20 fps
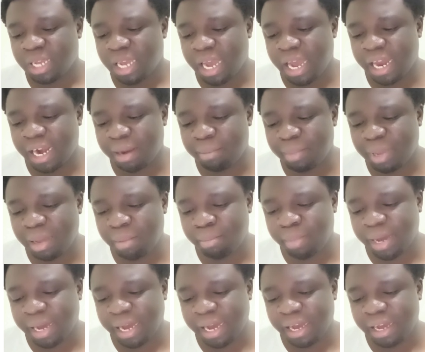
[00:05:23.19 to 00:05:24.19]
are a
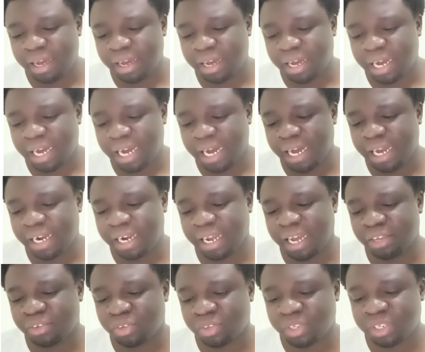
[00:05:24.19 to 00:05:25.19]
member and
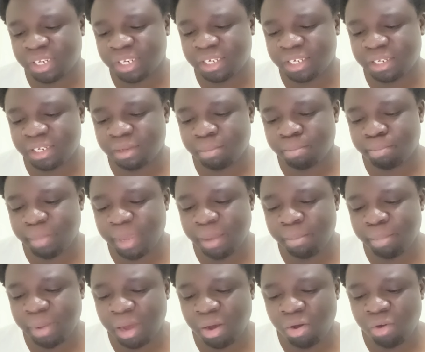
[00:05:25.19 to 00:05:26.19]
associate
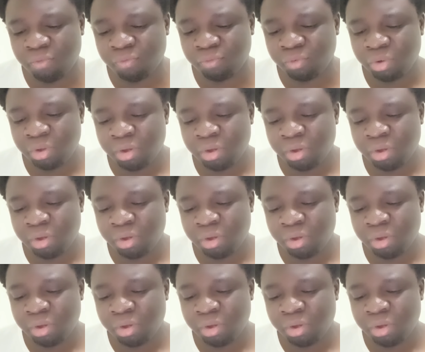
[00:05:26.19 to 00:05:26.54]
member of